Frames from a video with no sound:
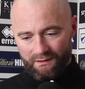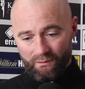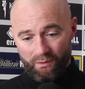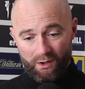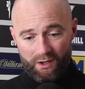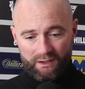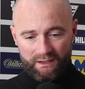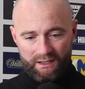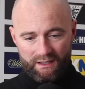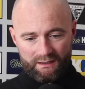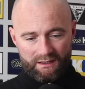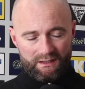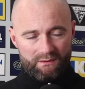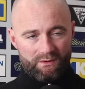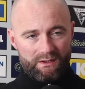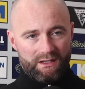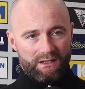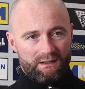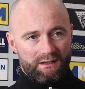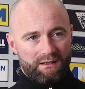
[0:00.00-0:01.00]
work into
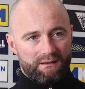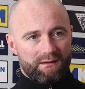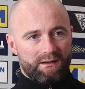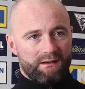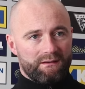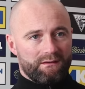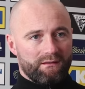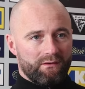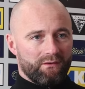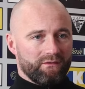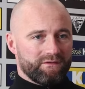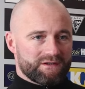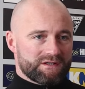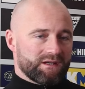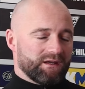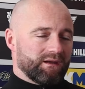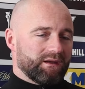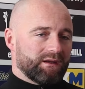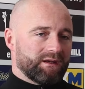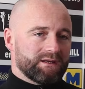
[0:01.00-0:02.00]
what you need, then it
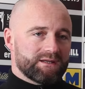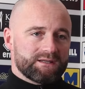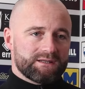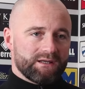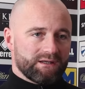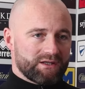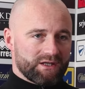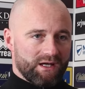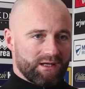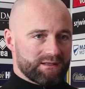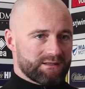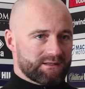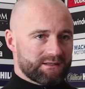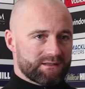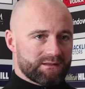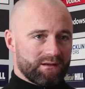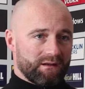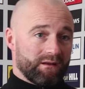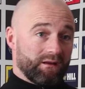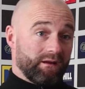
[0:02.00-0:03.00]
obviously increases the
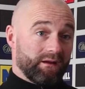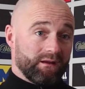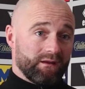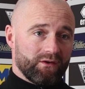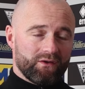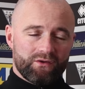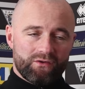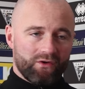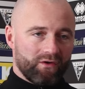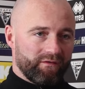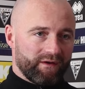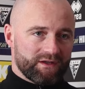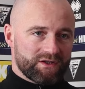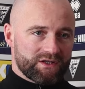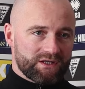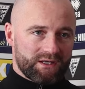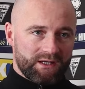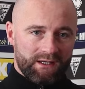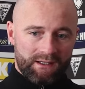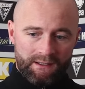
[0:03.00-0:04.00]
chance or the likelihood of
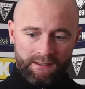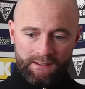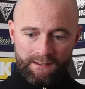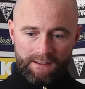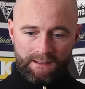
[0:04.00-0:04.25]
injury.